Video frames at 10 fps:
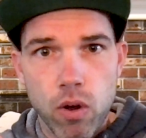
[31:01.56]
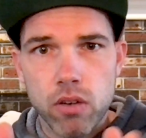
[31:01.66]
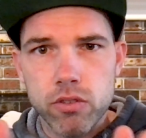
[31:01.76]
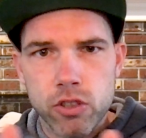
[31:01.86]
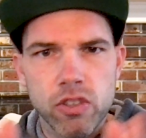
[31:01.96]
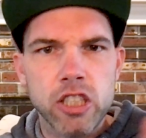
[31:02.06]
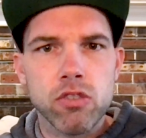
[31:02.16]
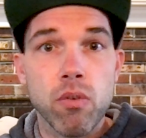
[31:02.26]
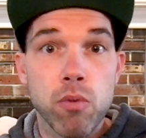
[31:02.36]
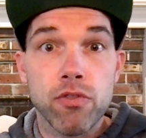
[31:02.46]
Well, you need
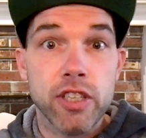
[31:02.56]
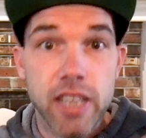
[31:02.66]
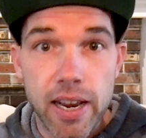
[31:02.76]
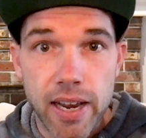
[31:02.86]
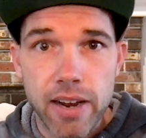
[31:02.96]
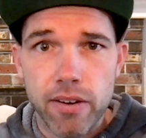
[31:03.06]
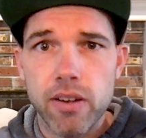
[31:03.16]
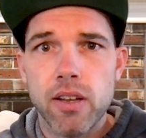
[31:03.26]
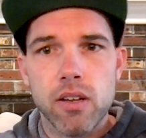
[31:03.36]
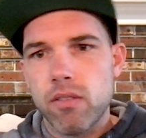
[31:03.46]
to remove the dead
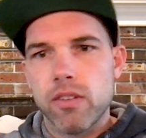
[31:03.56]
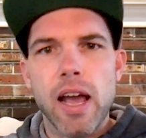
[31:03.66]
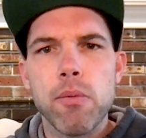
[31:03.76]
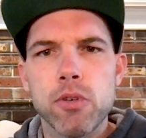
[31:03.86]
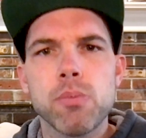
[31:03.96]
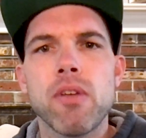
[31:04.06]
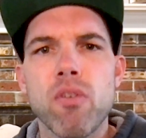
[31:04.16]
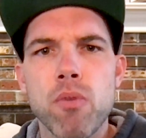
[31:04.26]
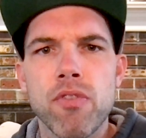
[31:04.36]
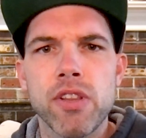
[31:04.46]
air. That was me
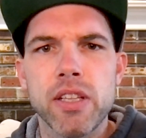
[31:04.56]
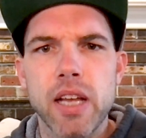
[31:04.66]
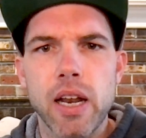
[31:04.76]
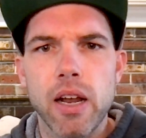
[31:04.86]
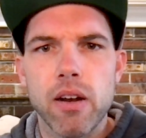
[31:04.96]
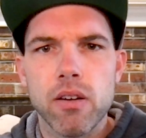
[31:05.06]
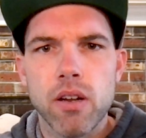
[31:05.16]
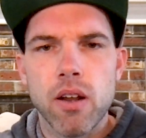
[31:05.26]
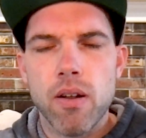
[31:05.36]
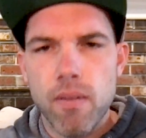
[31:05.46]
removing the dead air.
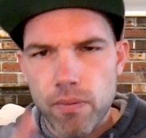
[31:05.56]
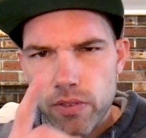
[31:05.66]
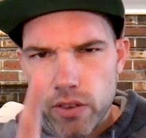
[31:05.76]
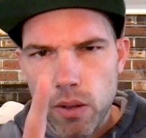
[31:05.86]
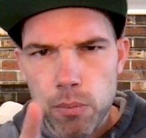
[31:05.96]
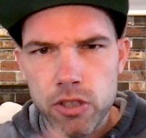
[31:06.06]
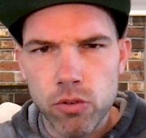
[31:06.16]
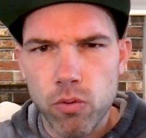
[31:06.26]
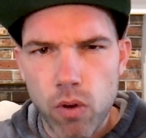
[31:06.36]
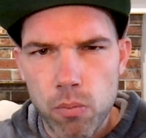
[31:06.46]
Let me
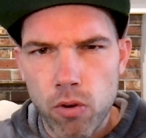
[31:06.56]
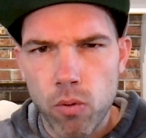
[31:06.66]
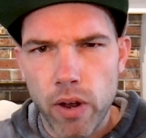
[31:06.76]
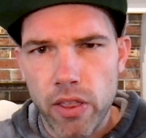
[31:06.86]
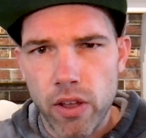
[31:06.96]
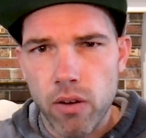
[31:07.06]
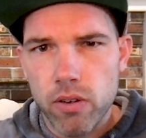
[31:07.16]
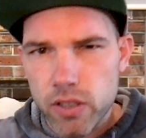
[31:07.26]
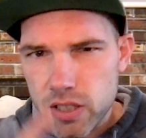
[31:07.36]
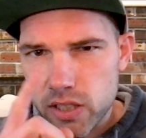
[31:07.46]
do it one more way though,
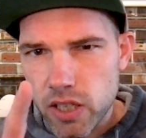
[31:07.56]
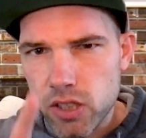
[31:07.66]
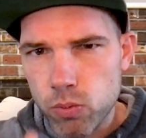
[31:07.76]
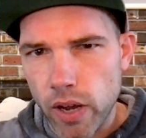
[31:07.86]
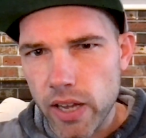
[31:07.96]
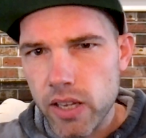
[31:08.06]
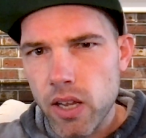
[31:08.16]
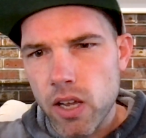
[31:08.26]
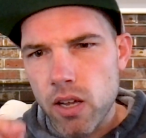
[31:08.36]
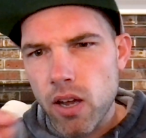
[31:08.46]
because this way
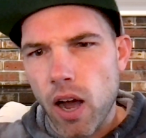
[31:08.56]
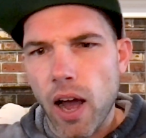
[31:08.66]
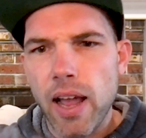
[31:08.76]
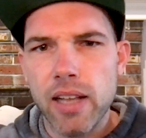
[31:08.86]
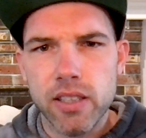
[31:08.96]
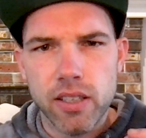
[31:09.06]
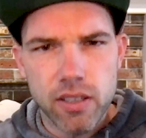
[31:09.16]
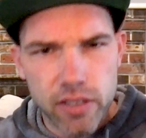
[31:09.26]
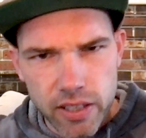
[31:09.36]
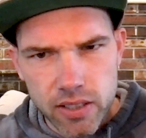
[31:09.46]
I had to
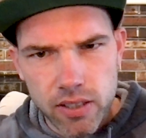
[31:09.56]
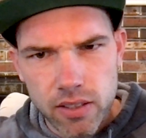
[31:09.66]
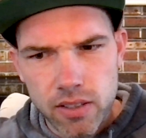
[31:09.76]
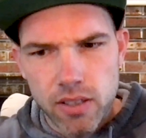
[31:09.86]
click,